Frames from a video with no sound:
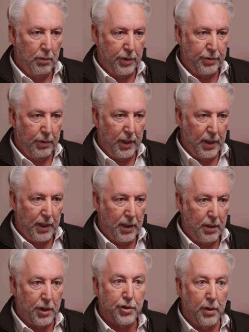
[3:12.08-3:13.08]
was
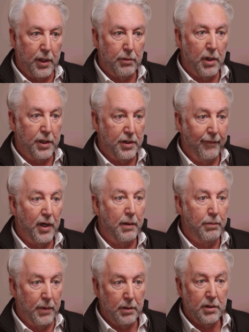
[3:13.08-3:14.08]
really the street
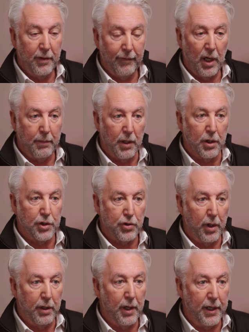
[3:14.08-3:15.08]
developing the
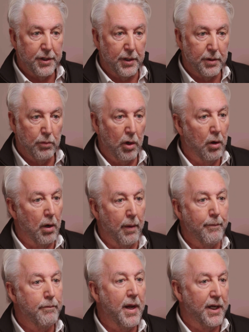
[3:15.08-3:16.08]
street races. We were on a
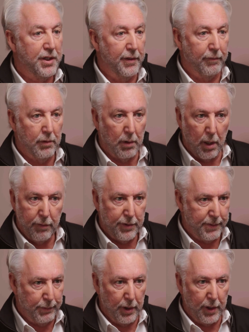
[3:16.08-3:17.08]
massive growth
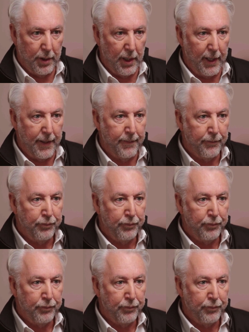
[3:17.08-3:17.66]
spurt then,